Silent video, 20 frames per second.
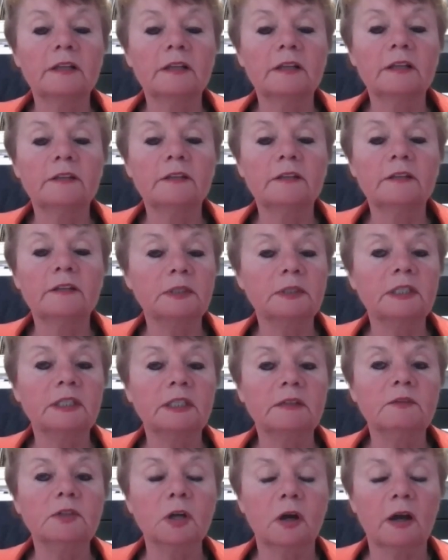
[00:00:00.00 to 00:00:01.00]
we typically
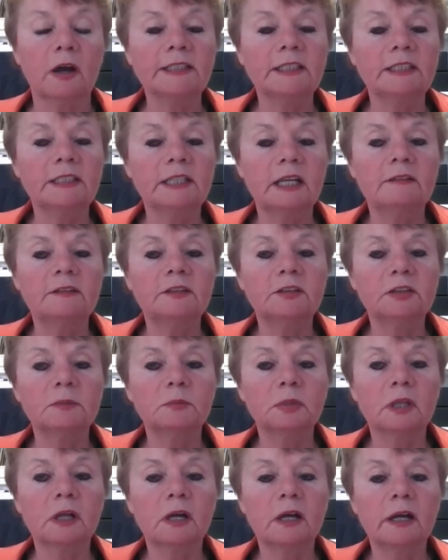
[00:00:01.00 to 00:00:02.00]
give 90 days to
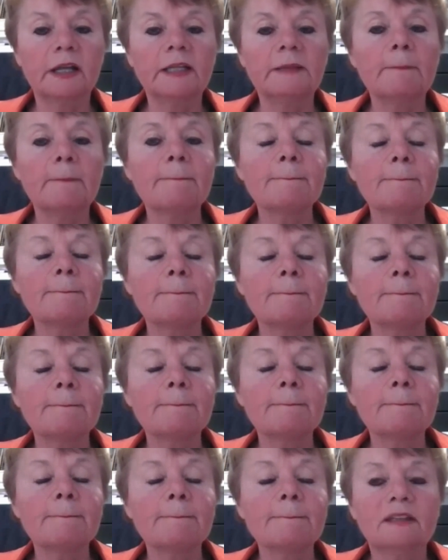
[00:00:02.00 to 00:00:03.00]
comply.
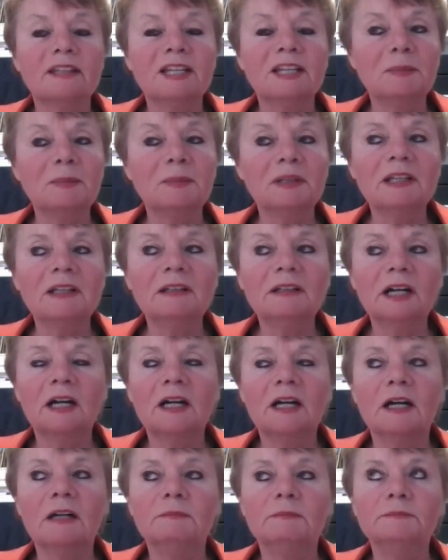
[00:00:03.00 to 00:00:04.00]
And typically,
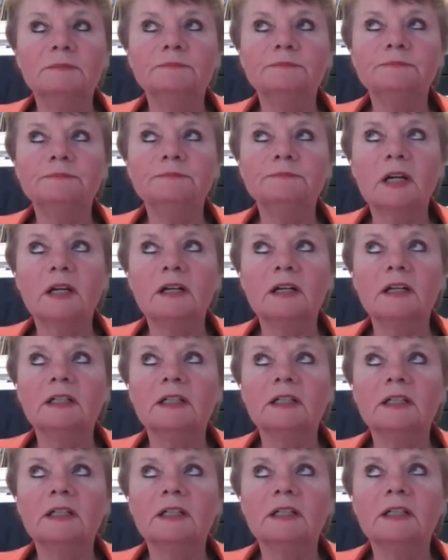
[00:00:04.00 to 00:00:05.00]
our